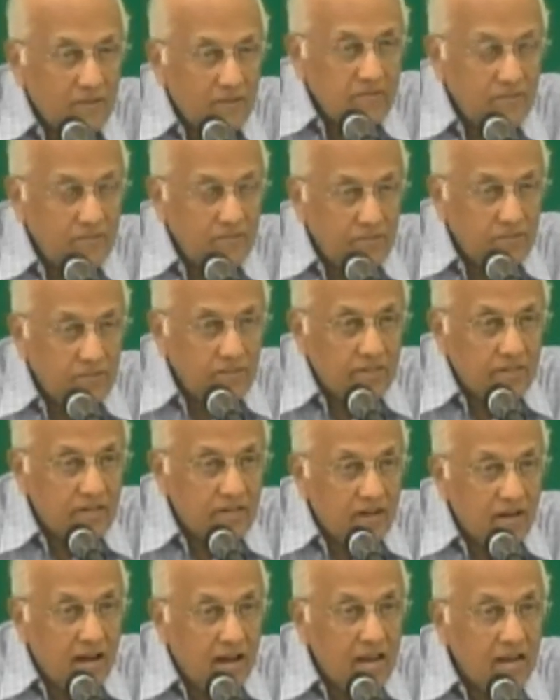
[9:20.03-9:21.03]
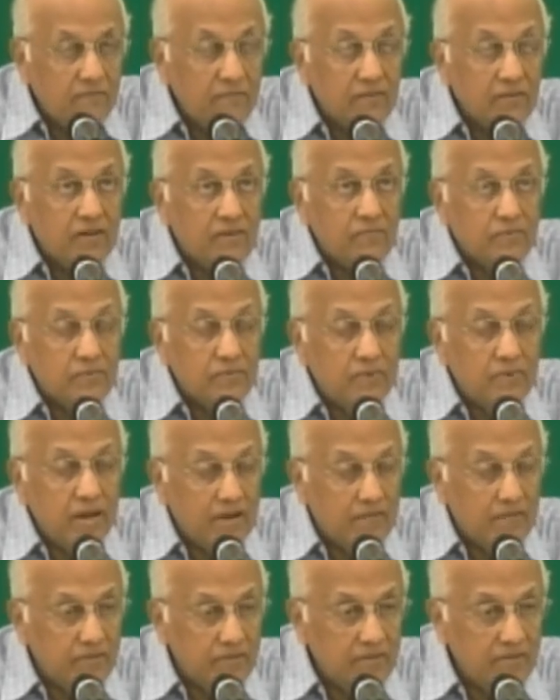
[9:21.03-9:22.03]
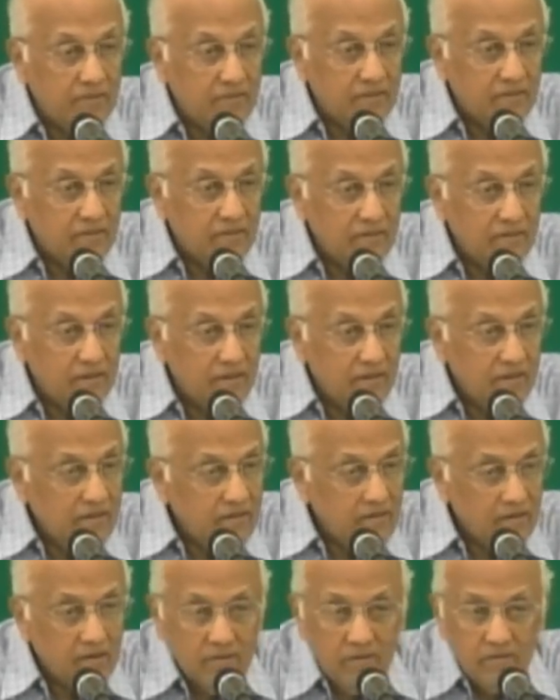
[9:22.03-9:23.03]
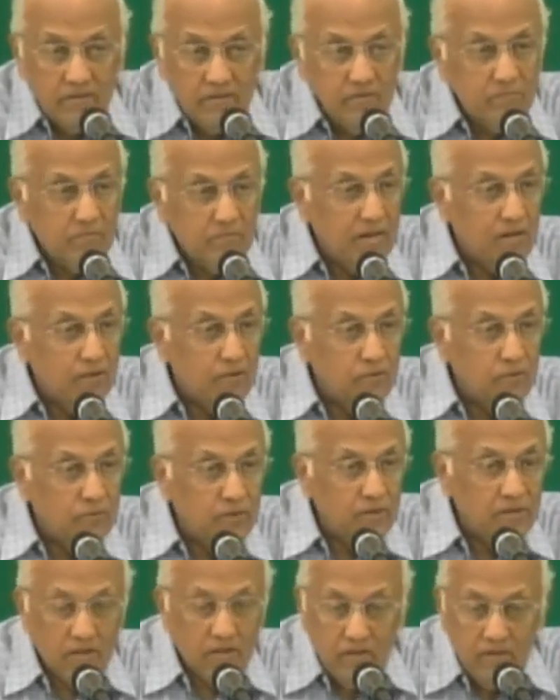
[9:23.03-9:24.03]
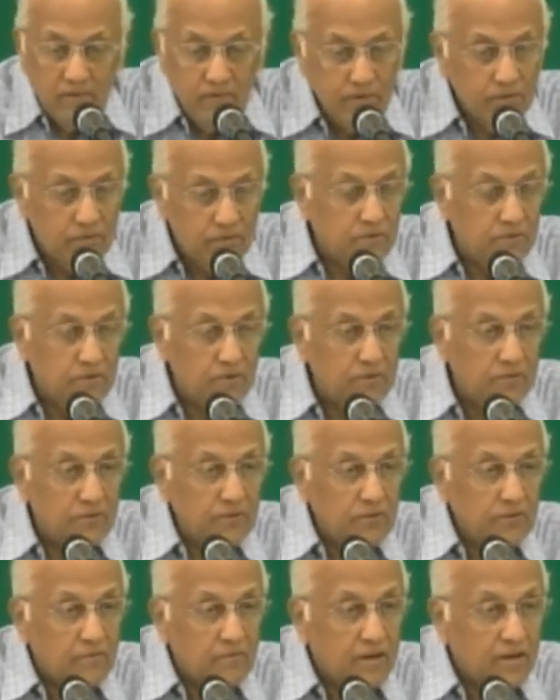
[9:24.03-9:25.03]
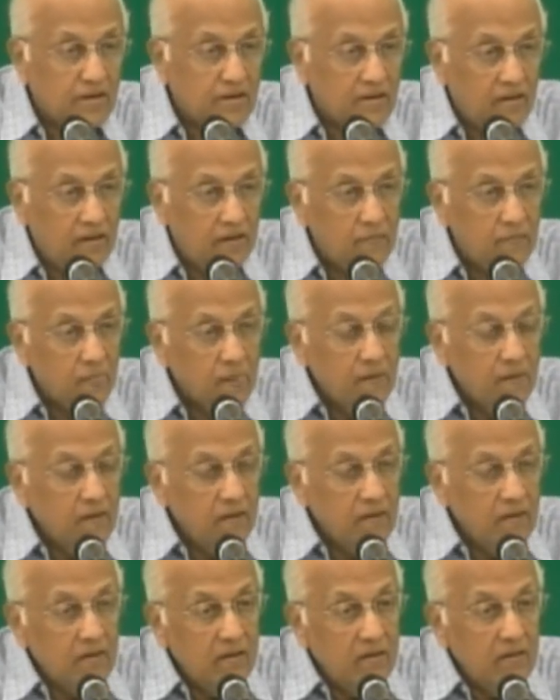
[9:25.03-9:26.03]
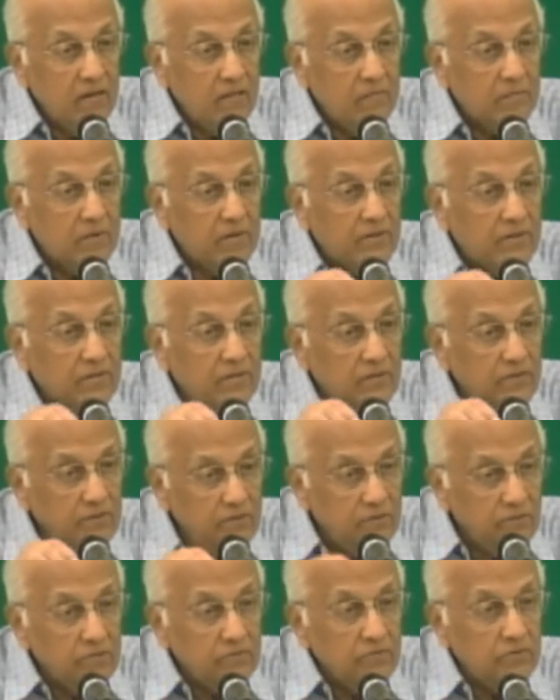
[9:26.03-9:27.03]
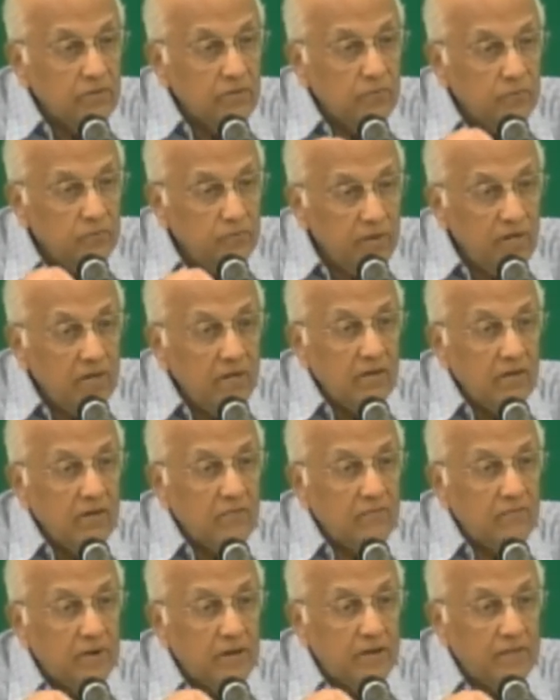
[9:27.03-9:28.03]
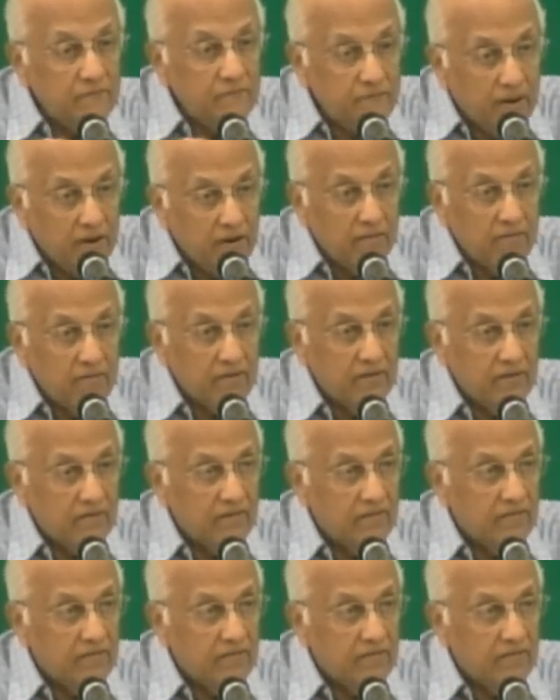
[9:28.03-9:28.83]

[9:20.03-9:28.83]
Jesus said, I have come from heaven not to do my own will, not even to do good to humanity, but to do the will of my Father.